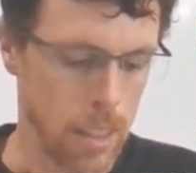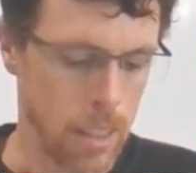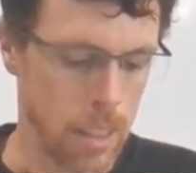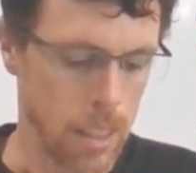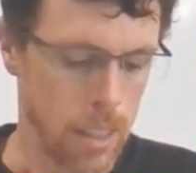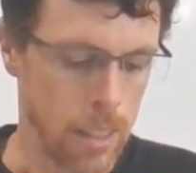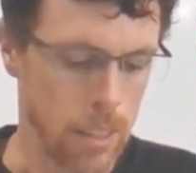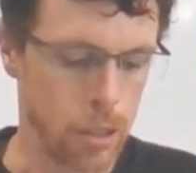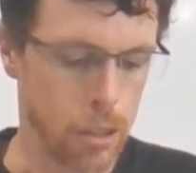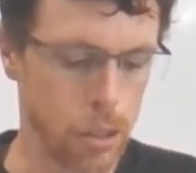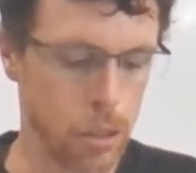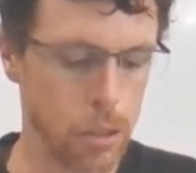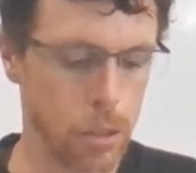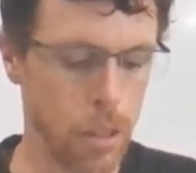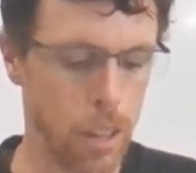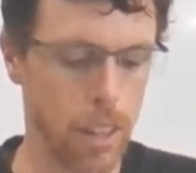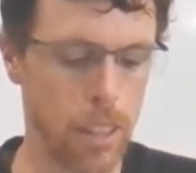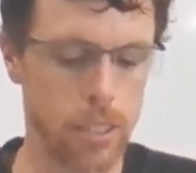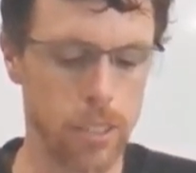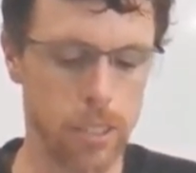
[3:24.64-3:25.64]
and two
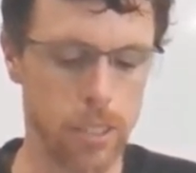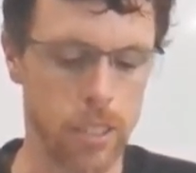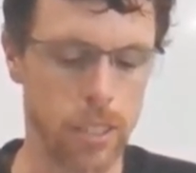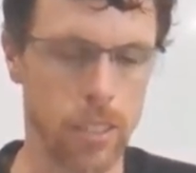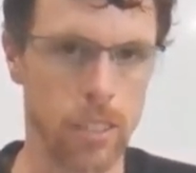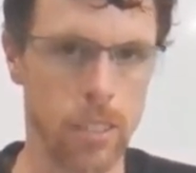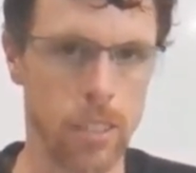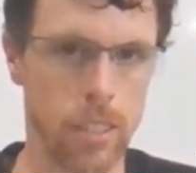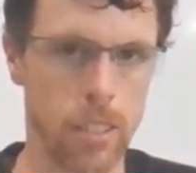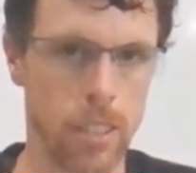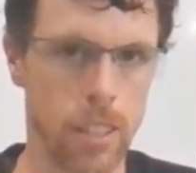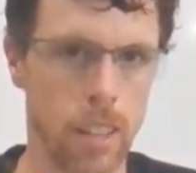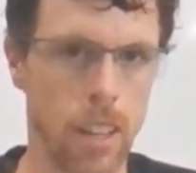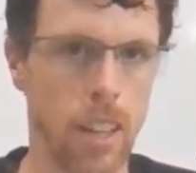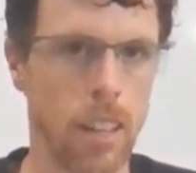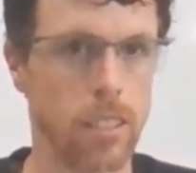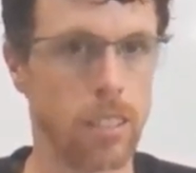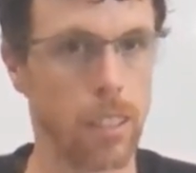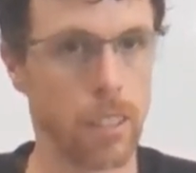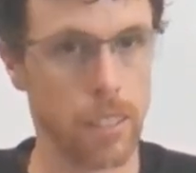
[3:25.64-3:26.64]
hydrogens.
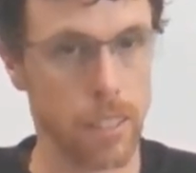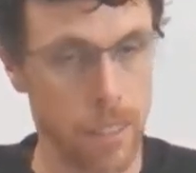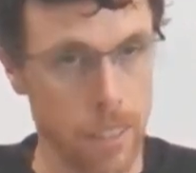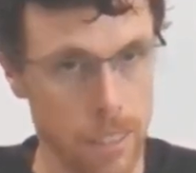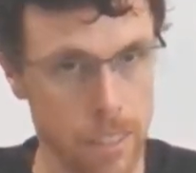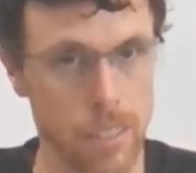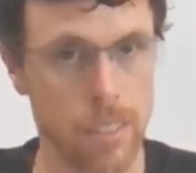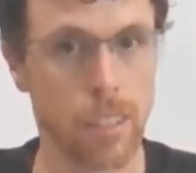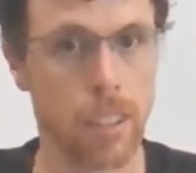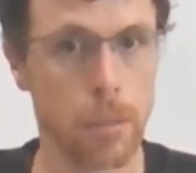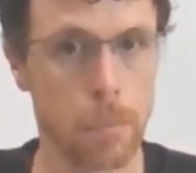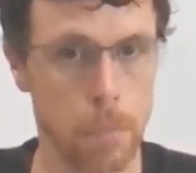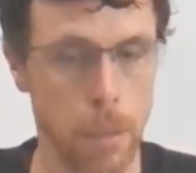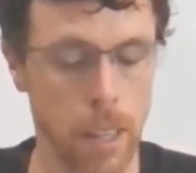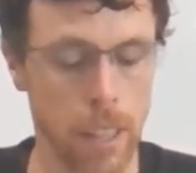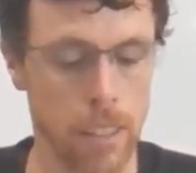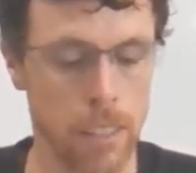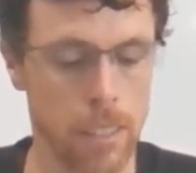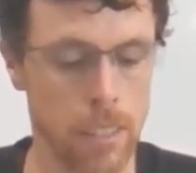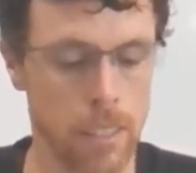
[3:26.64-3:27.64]
So it's not
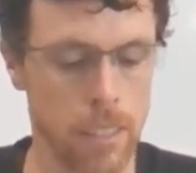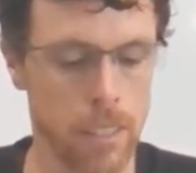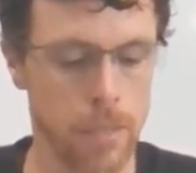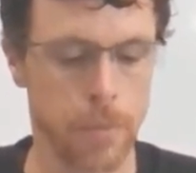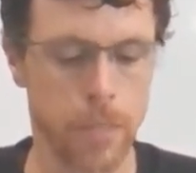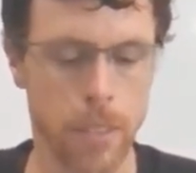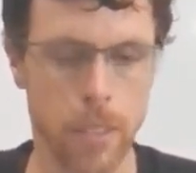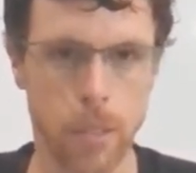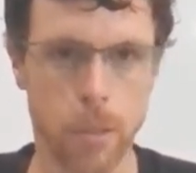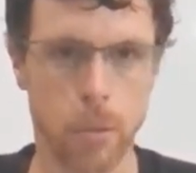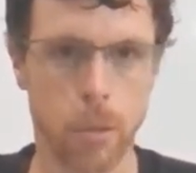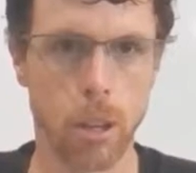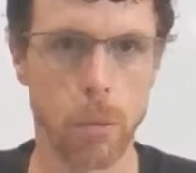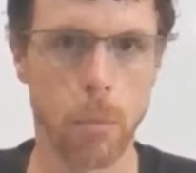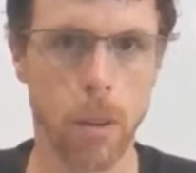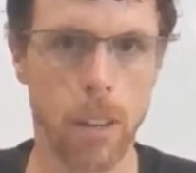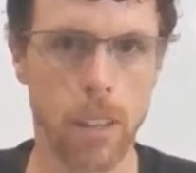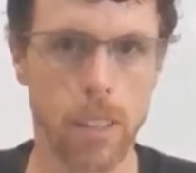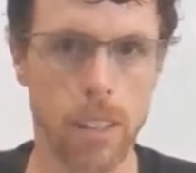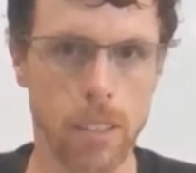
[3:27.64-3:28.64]
balanced. What am
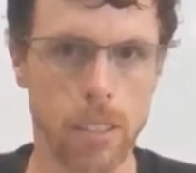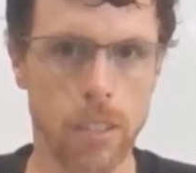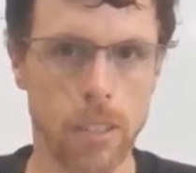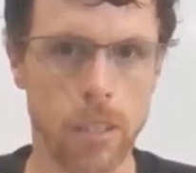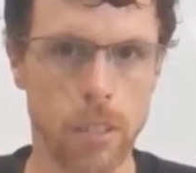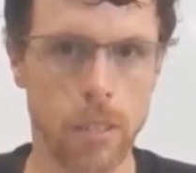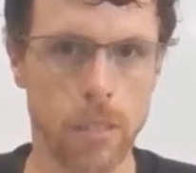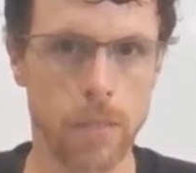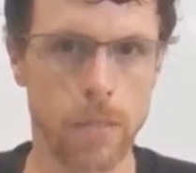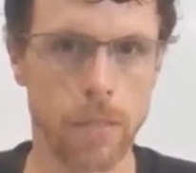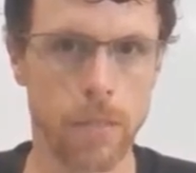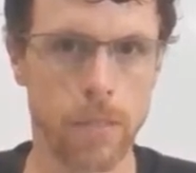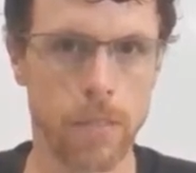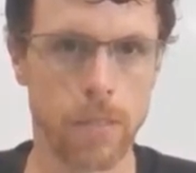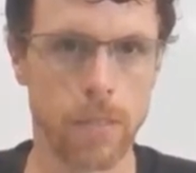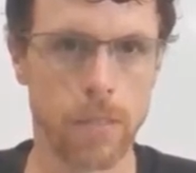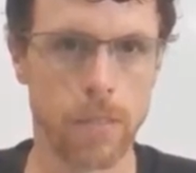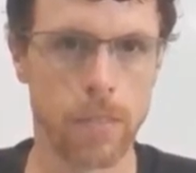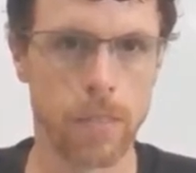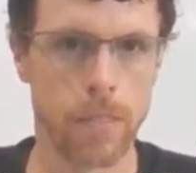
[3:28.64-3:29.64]
I going to do?
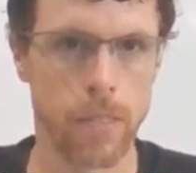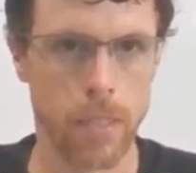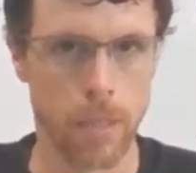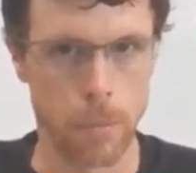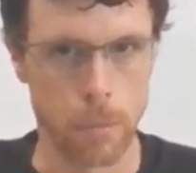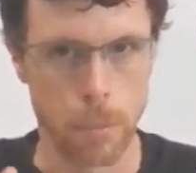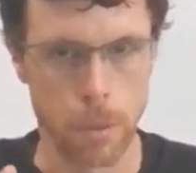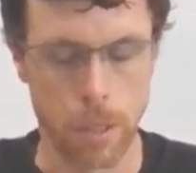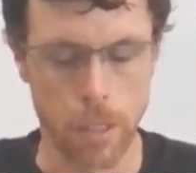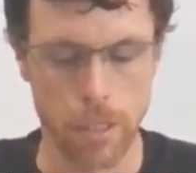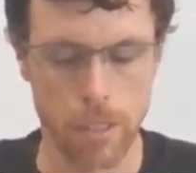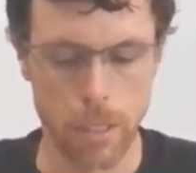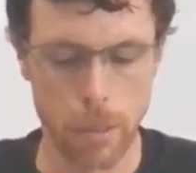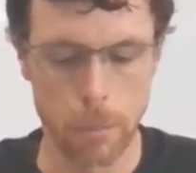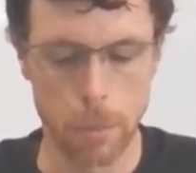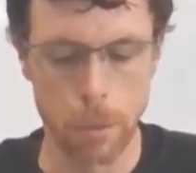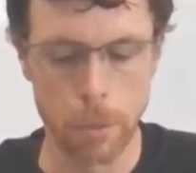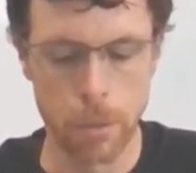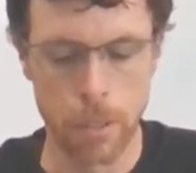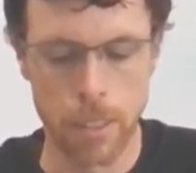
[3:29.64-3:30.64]
Pretty
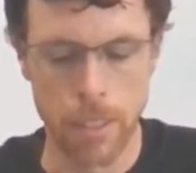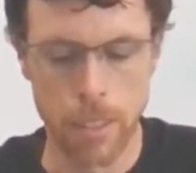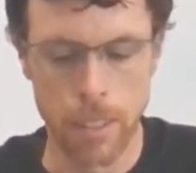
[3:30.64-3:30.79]
simple.